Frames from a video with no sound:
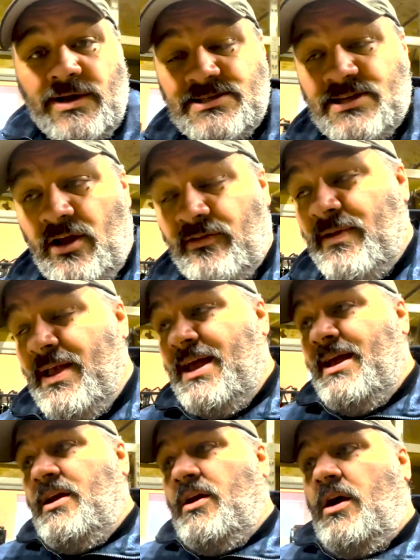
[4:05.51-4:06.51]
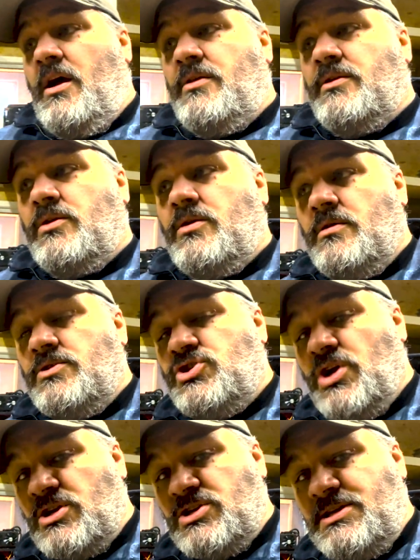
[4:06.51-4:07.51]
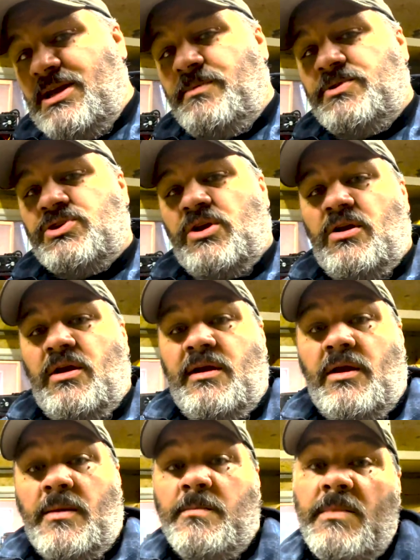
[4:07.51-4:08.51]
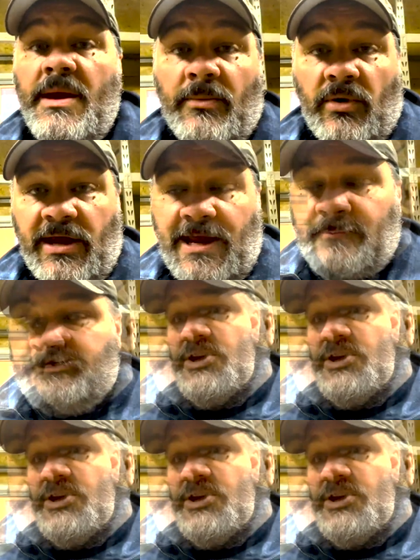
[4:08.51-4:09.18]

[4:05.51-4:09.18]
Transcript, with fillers: itself. On junction temperature and on memory,